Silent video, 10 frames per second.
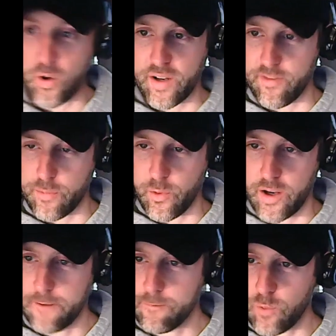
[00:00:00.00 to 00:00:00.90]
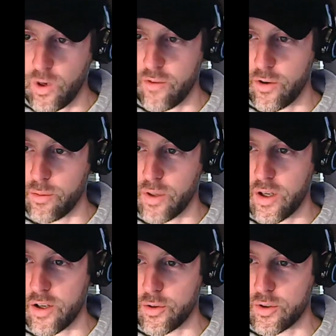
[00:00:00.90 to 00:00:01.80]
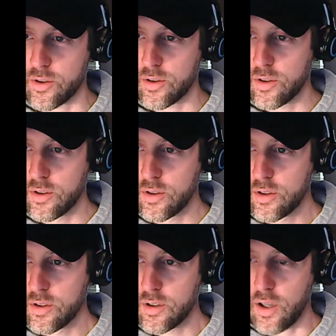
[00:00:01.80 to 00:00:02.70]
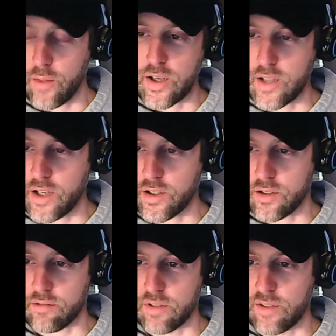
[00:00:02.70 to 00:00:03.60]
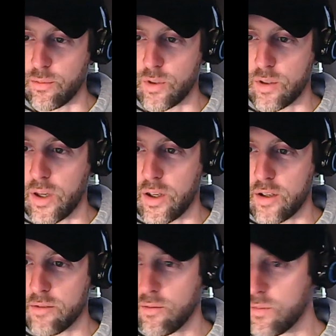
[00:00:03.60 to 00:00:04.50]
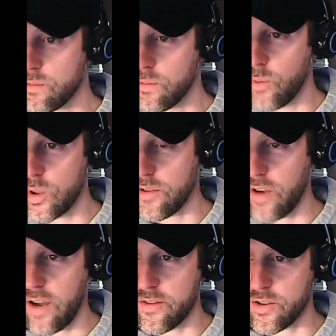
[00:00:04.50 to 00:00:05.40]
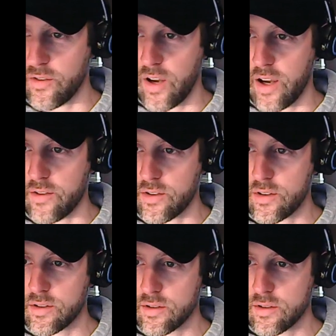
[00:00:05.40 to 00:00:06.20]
give them away, whatever you plan on doing. Otherwise, I just leave them with the mother. What survives, survives.